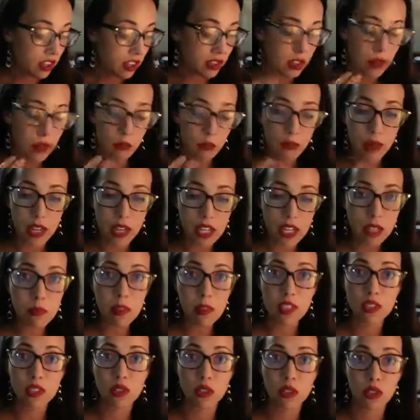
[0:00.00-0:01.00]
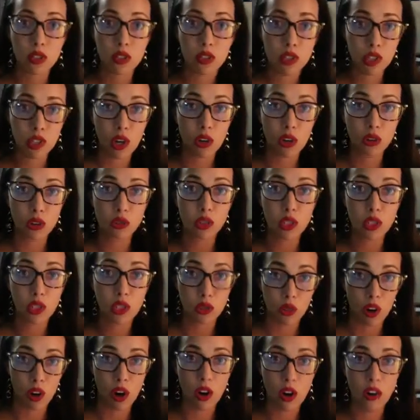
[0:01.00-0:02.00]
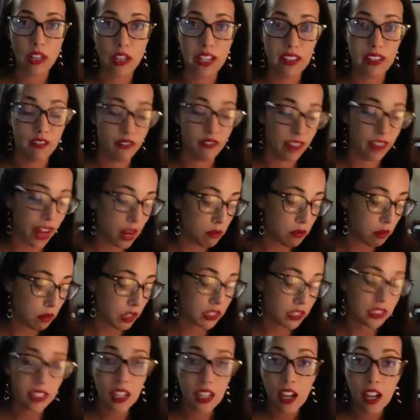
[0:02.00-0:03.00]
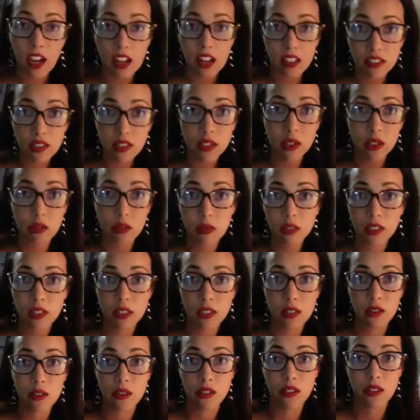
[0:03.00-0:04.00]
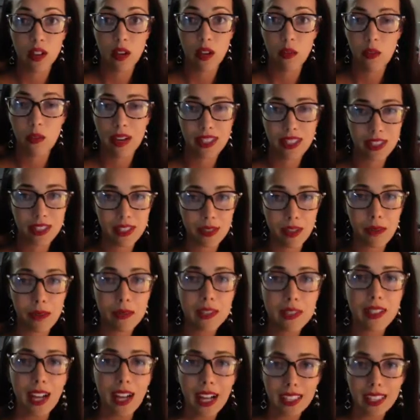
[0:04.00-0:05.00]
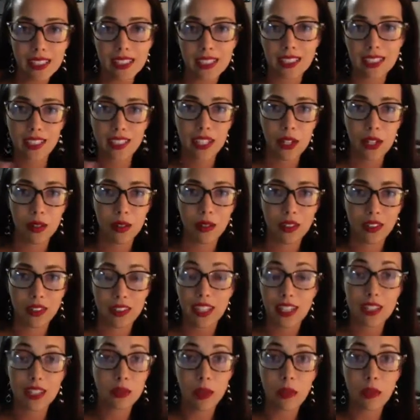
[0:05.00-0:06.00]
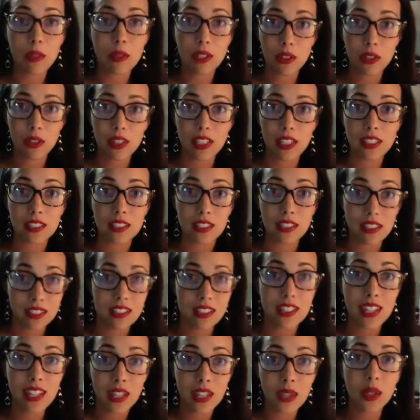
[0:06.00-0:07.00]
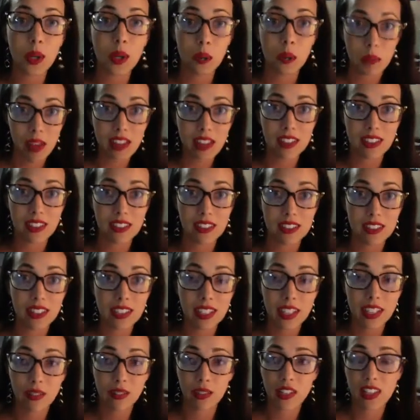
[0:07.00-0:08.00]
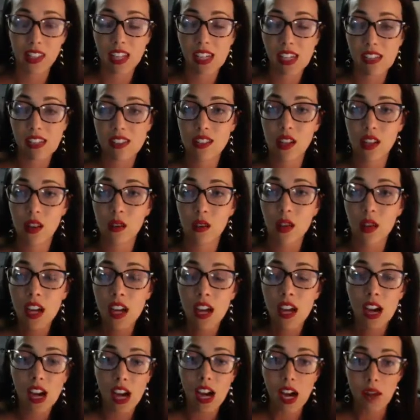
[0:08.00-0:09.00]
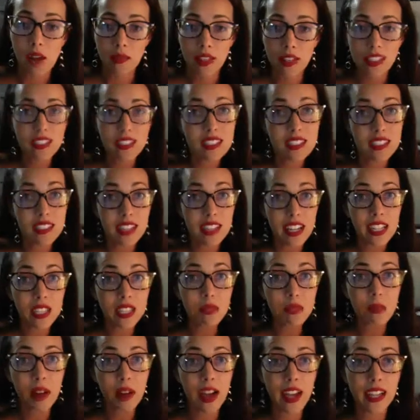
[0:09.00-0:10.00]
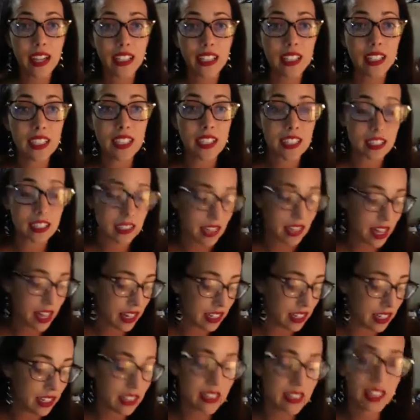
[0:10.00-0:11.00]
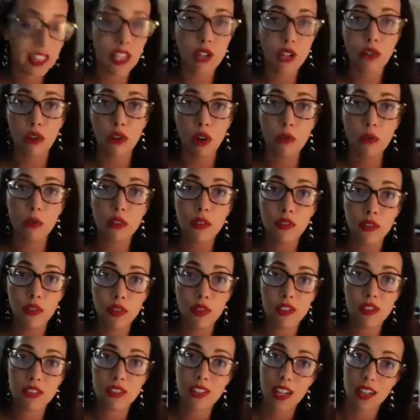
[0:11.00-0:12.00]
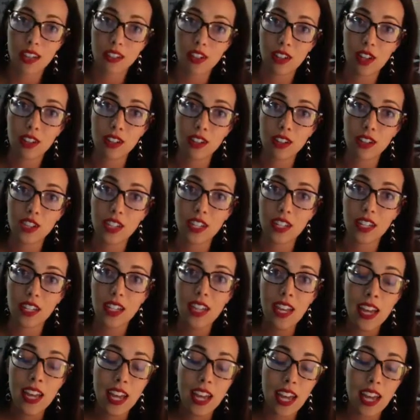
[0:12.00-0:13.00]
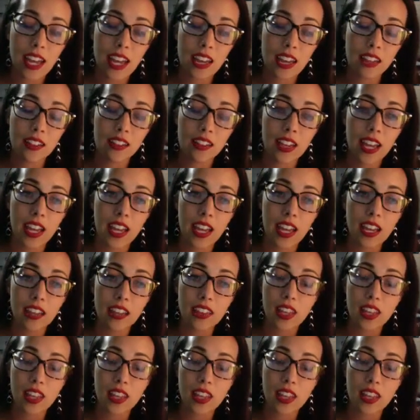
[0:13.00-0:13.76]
pigments are so strong and vibrant. A little really goes a long way. So I was glad to, that's why we do these, is to get their opinions and everything. So that's the science behind it, is that it is a Chroma Fusion technology, and they